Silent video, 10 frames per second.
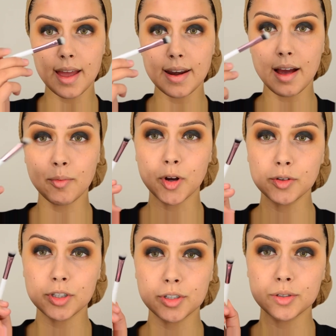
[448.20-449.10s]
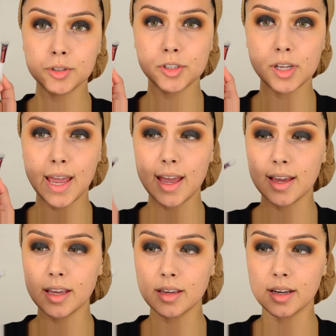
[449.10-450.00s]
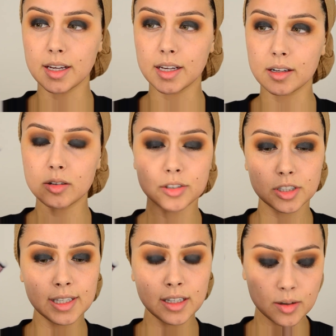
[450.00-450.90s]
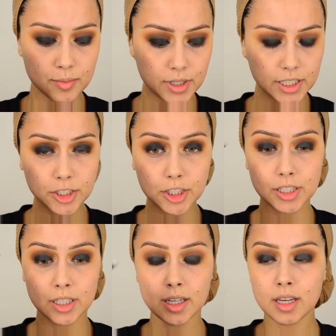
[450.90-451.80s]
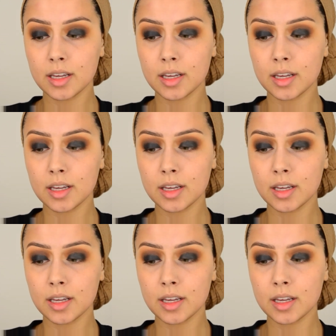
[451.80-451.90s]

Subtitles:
And now I'm going to use a concealer brush